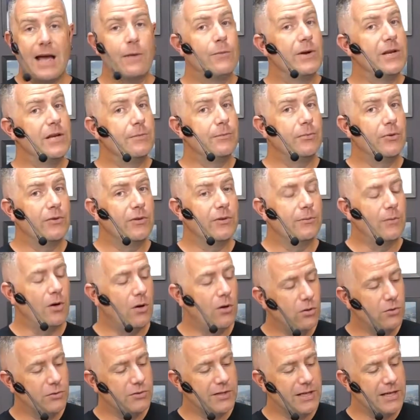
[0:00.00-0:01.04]
when you put them
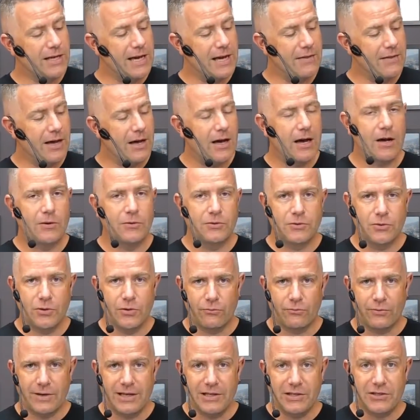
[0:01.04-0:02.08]
all together, I'll do it
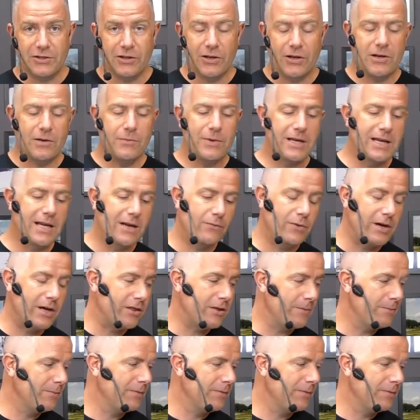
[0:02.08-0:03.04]
really slow to begin with.